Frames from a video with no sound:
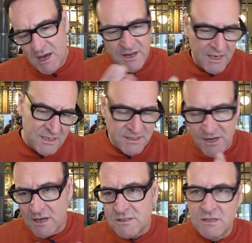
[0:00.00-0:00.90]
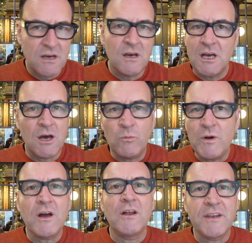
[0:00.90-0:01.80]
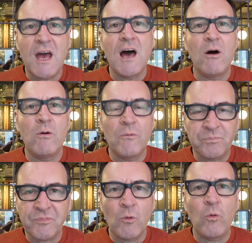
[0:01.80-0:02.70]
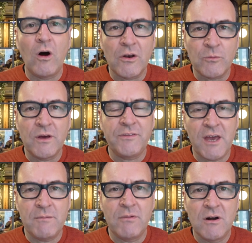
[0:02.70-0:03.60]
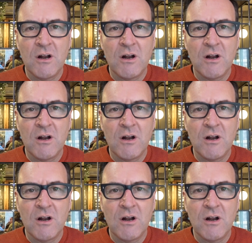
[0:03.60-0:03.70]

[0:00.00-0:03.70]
and he is in us and we are now one with him.